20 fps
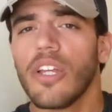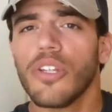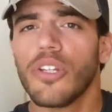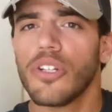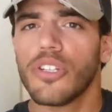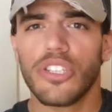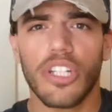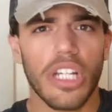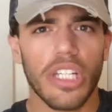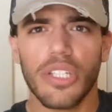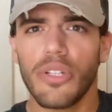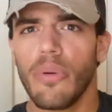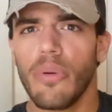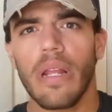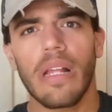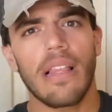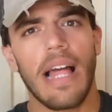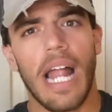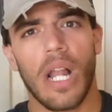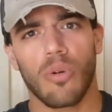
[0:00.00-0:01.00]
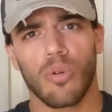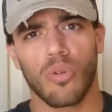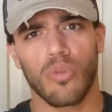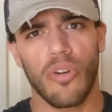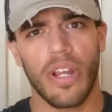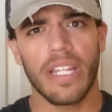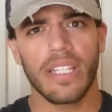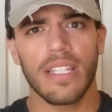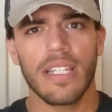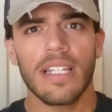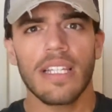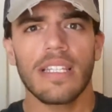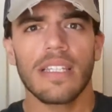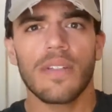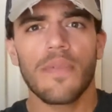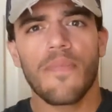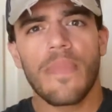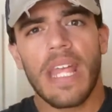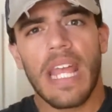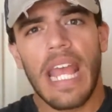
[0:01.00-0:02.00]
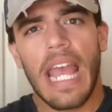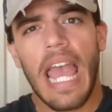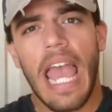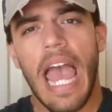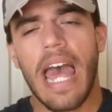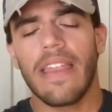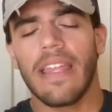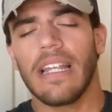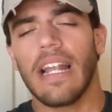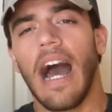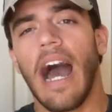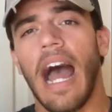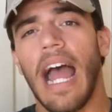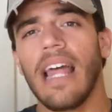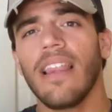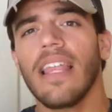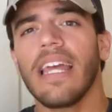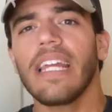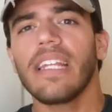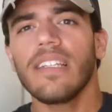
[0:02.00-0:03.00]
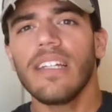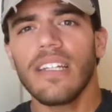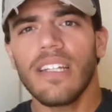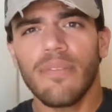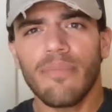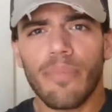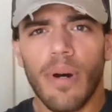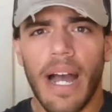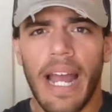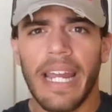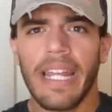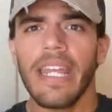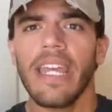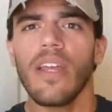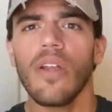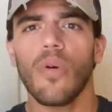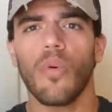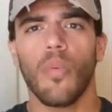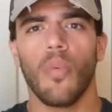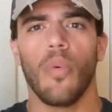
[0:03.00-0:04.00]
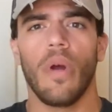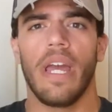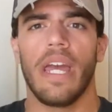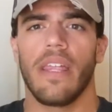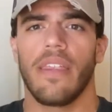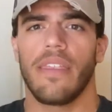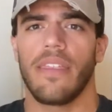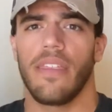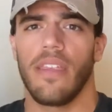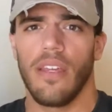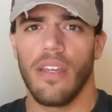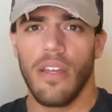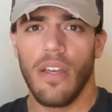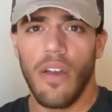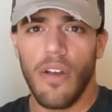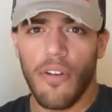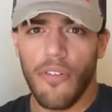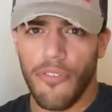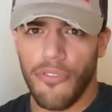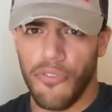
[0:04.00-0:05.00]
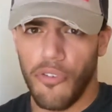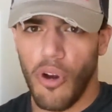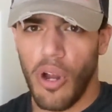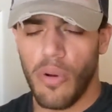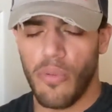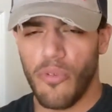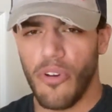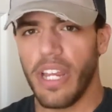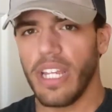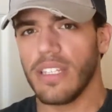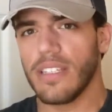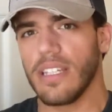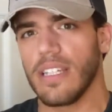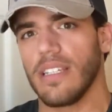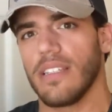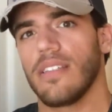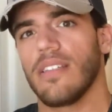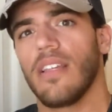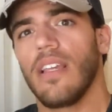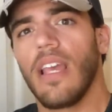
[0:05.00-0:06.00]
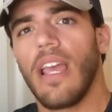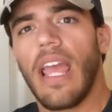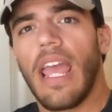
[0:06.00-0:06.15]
You're just doing lateral raises, and then I like to combine it with front raises.